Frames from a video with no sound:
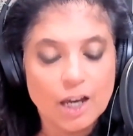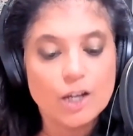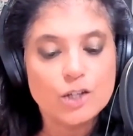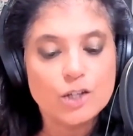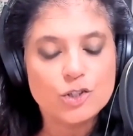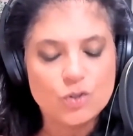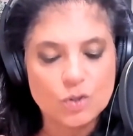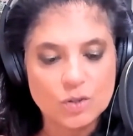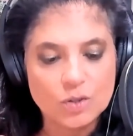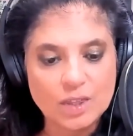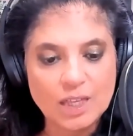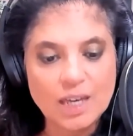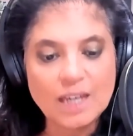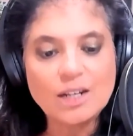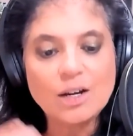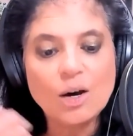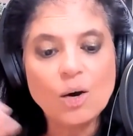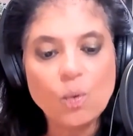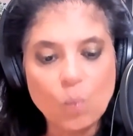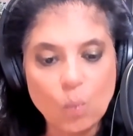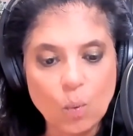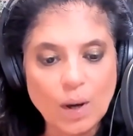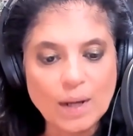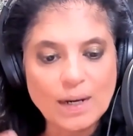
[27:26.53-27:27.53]
So they
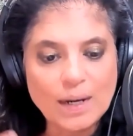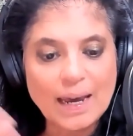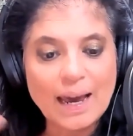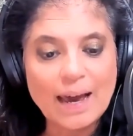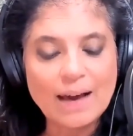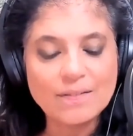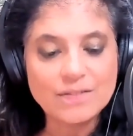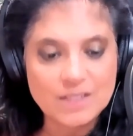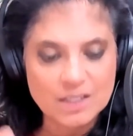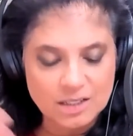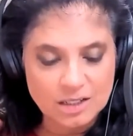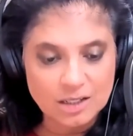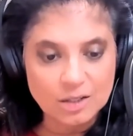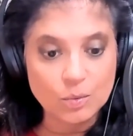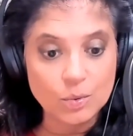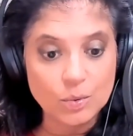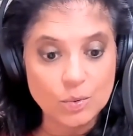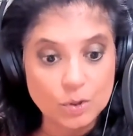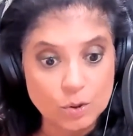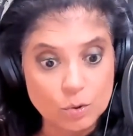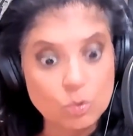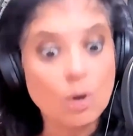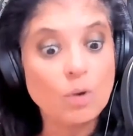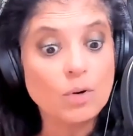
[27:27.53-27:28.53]
don't want to have to deal
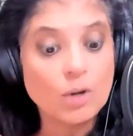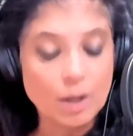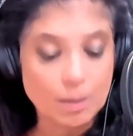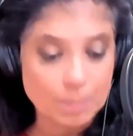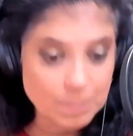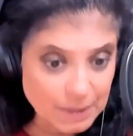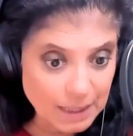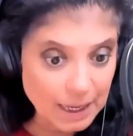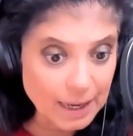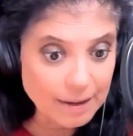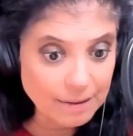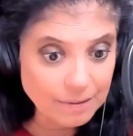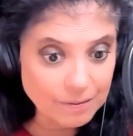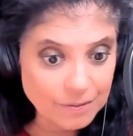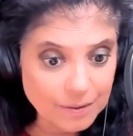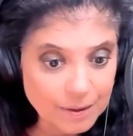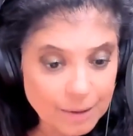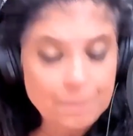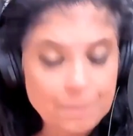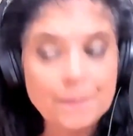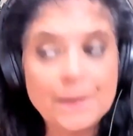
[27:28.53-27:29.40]
with grown-up life.